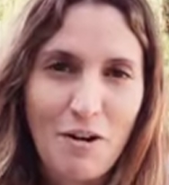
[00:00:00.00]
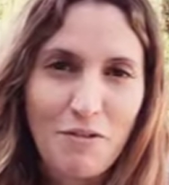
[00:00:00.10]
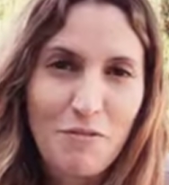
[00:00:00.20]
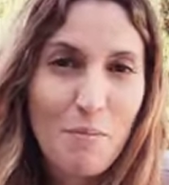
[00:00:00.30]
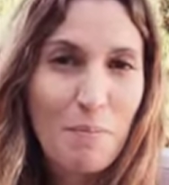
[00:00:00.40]

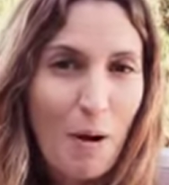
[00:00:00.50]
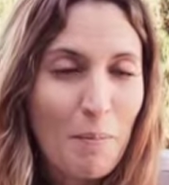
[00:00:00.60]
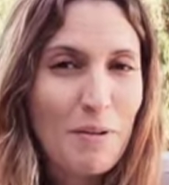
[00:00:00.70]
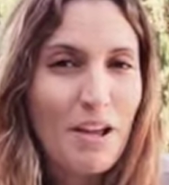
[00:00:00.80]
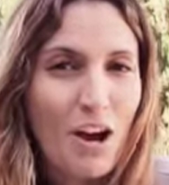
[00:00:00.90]
You
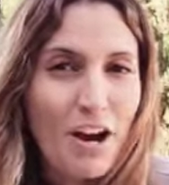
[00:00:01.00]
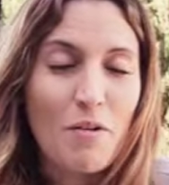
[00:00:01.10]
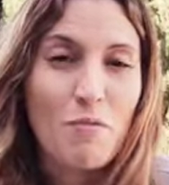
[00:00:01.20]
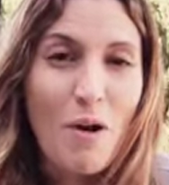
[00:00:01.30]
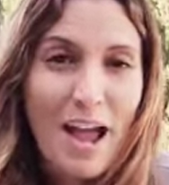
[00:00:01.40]
probably are a
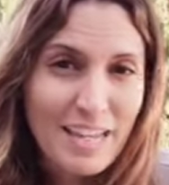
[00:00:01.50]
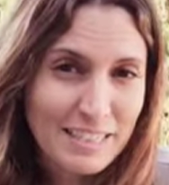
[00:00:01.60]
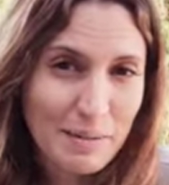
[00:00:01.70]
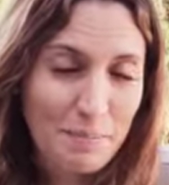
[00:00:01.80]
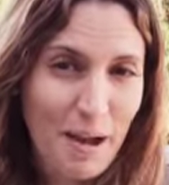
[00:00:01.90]

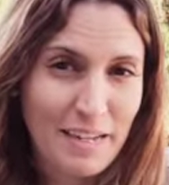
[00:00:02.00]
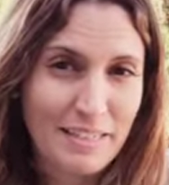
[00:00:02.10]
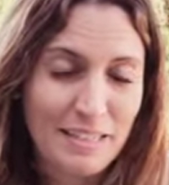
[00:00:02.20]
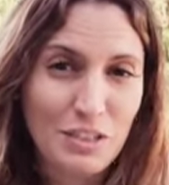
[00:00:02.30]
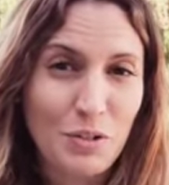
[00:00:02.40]
rising
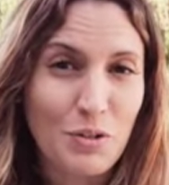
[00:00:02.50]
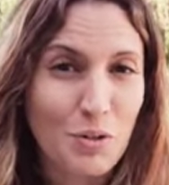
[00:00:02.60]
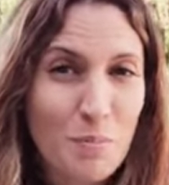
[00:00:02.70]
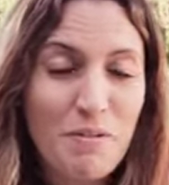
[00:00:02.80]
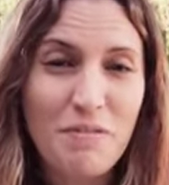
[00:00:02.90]
Pisces, so you'll
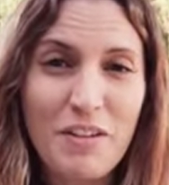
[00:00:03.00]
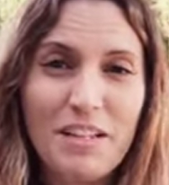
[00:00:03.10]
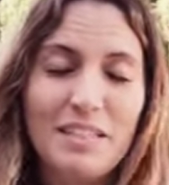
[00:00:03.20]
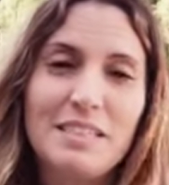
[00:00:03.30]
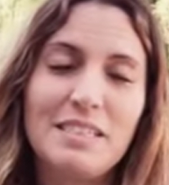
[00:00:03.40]
be
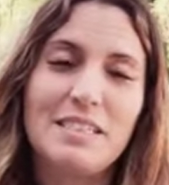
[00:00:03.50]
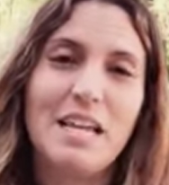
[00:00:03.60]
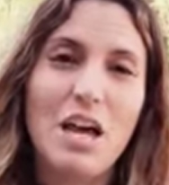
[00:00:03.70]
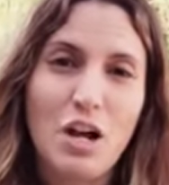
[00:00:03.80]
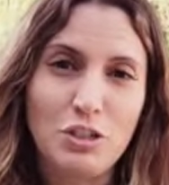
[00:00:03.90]
feeling this
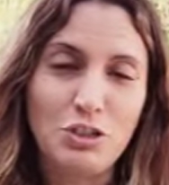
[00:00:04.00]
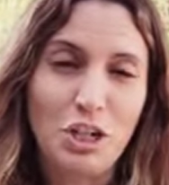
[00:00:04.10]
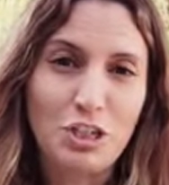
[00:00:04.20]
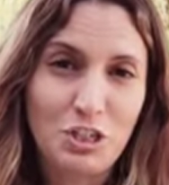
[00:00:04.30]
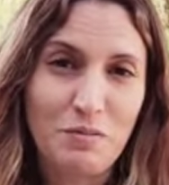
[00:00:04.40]

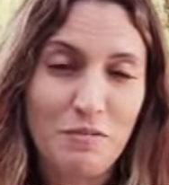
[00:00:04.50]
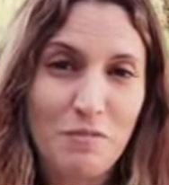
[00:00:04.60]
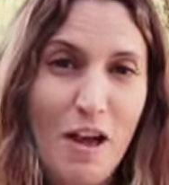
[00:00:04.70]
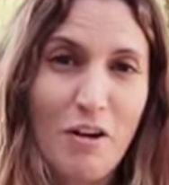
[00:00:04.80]
conjunction very